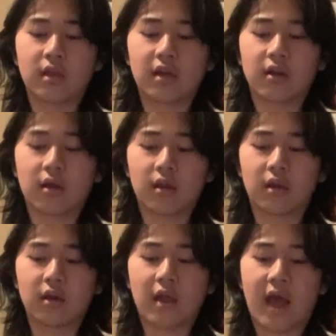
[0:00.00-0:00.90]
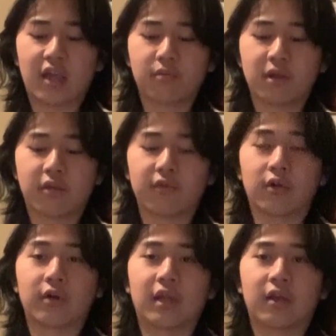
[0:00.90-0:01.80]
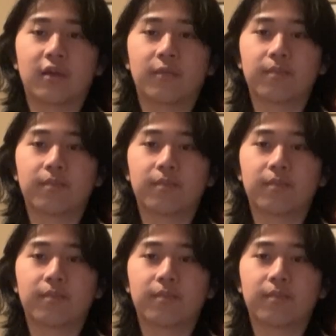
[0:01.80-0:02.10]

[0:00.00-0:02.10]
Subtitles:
than the aspect of learning.